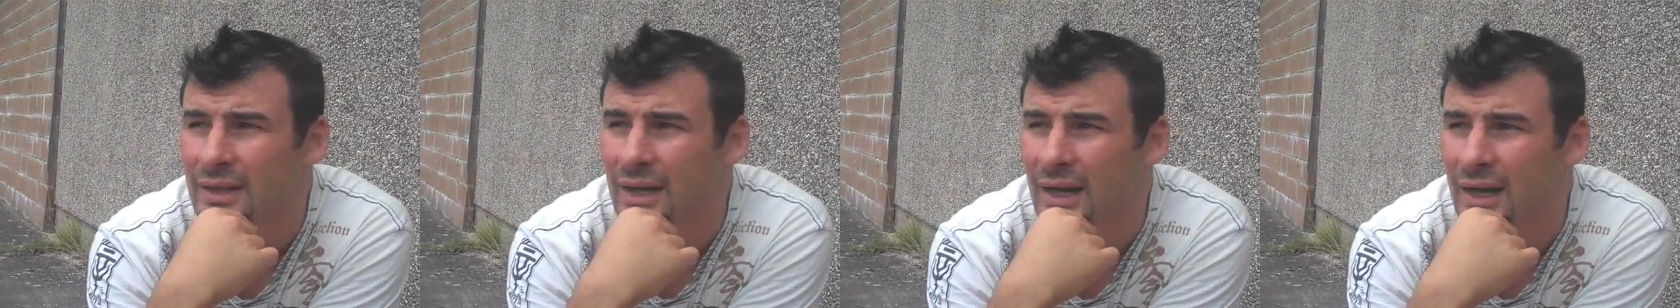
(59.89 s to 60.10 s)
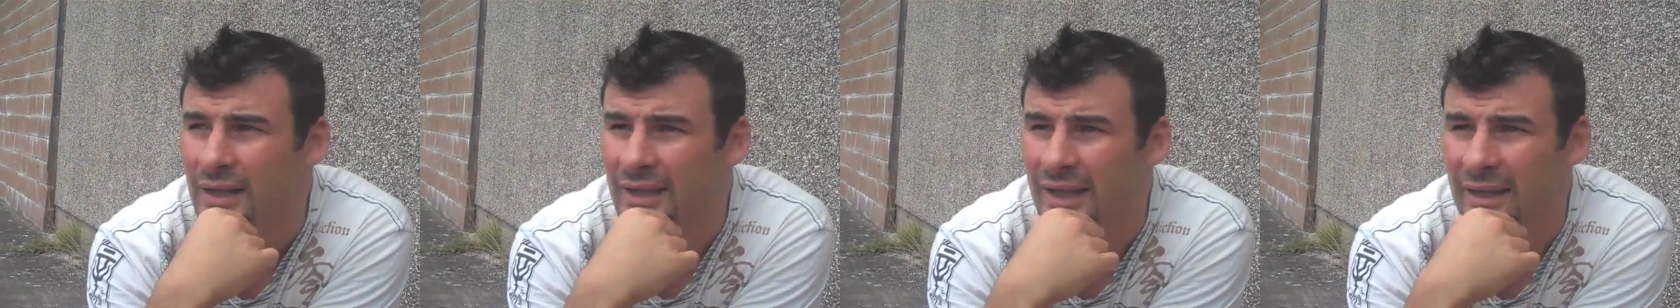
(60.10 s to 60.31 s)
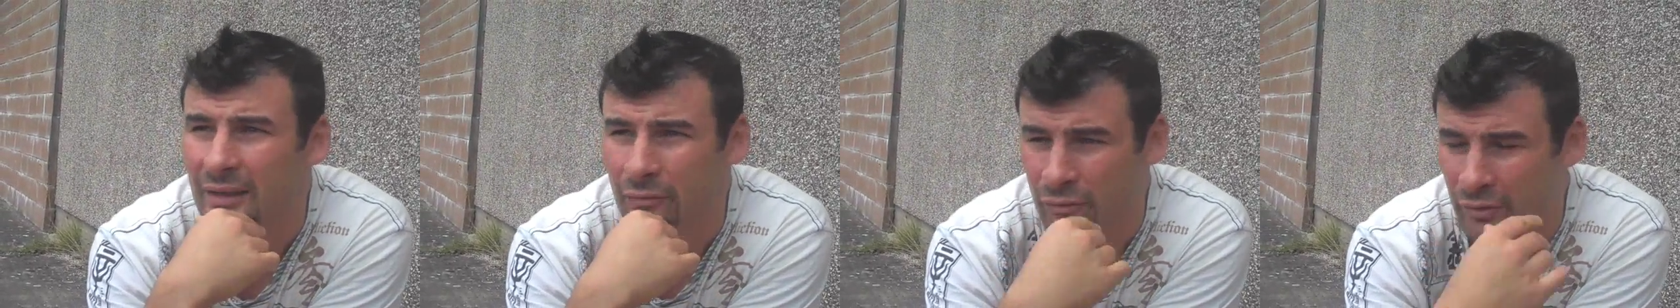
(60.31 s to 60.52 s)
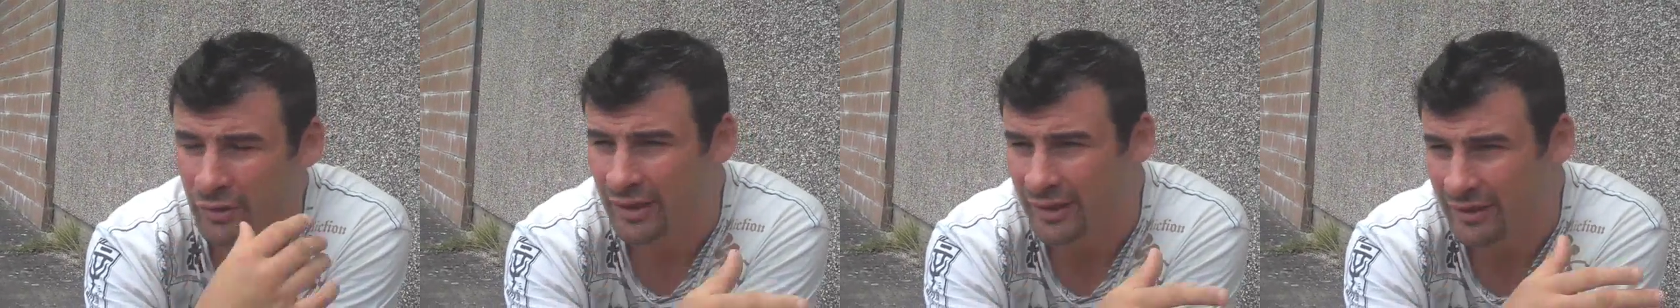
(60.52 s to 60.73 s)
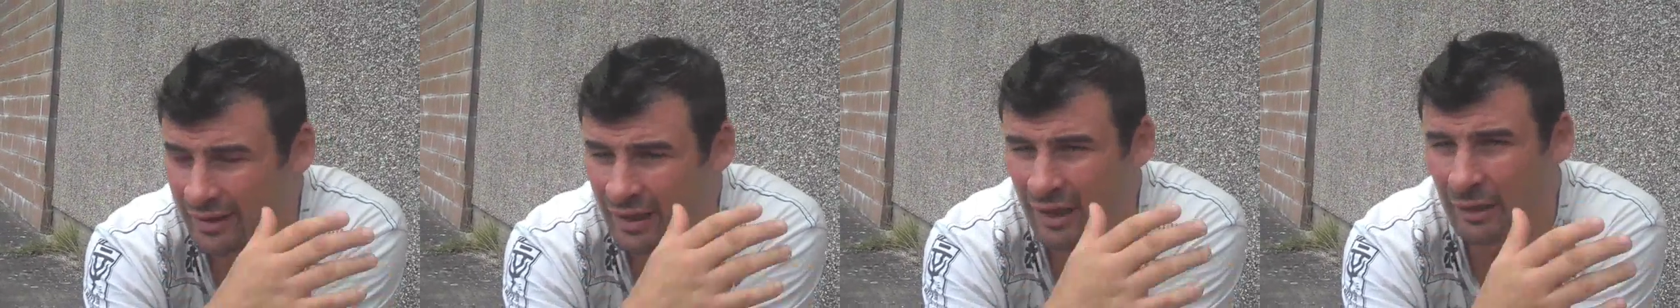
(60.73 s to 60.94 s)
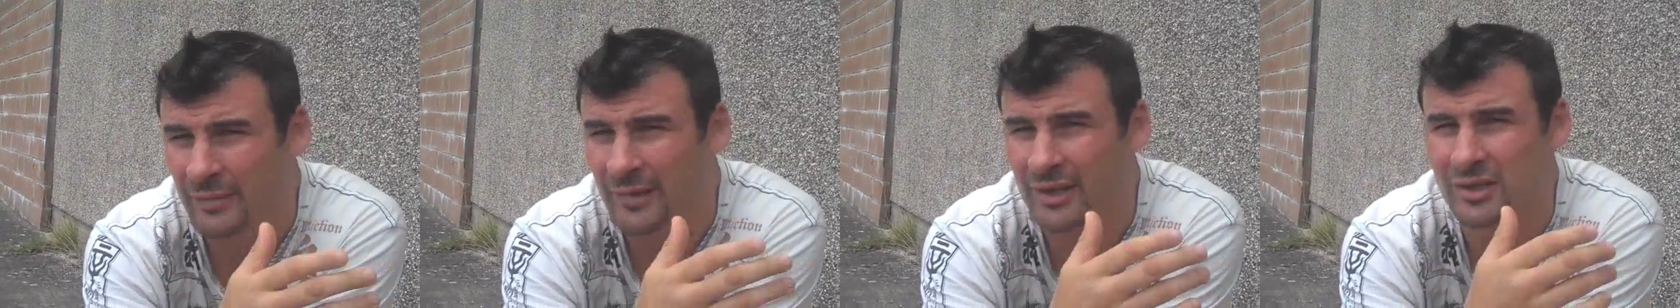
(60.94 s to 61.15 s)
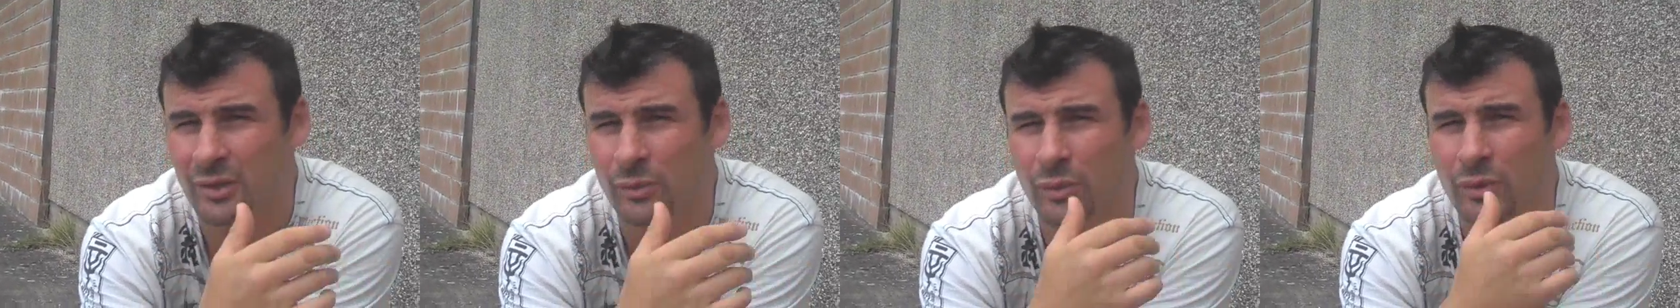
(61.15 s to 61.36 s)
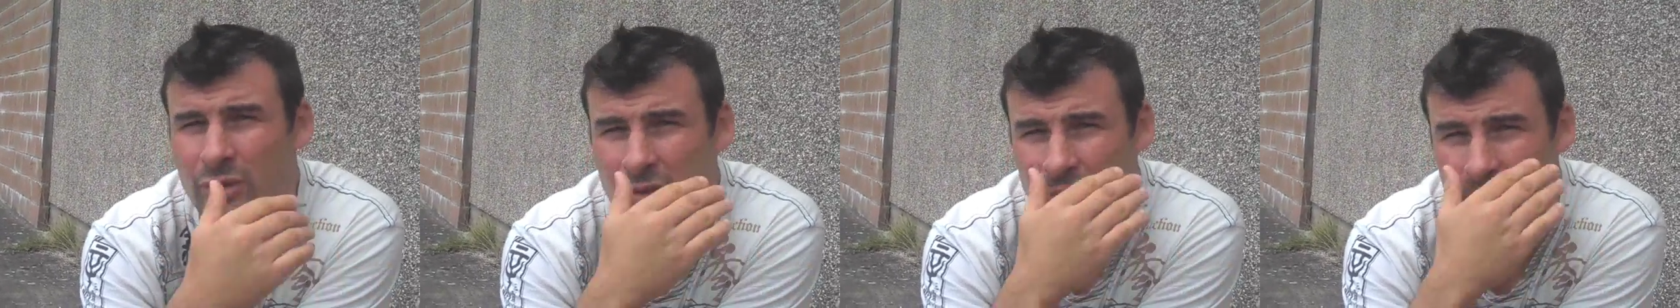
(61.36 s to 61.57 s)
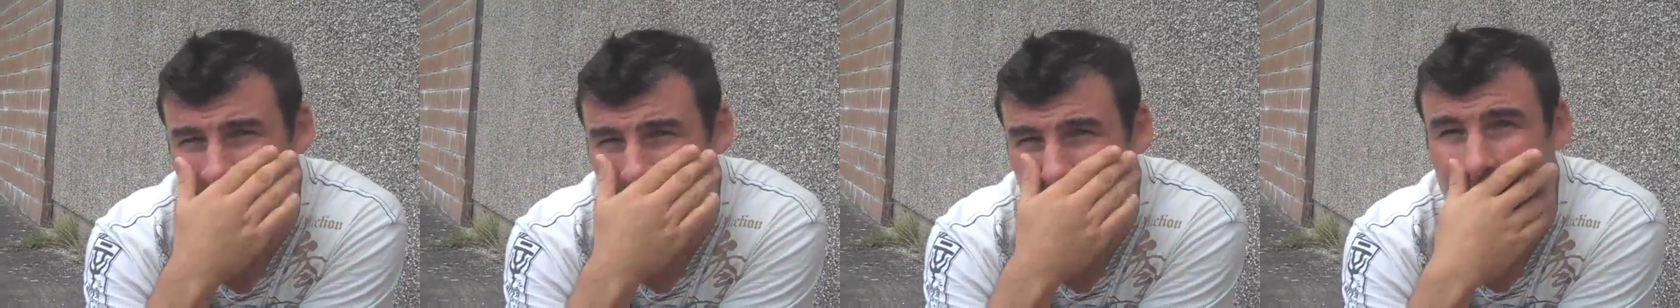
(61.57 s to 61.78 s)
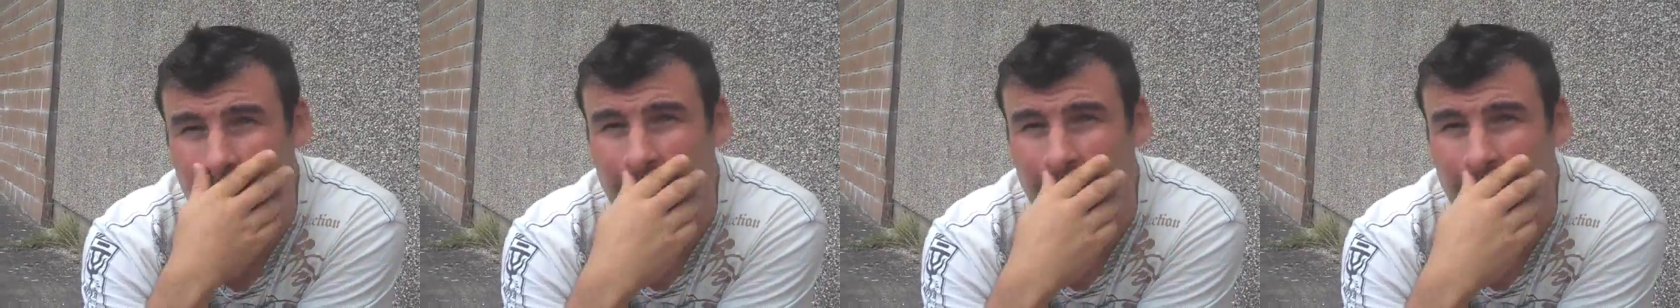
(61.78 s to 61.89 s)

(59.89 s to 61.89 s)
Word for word: And he had to really tell me as he was that I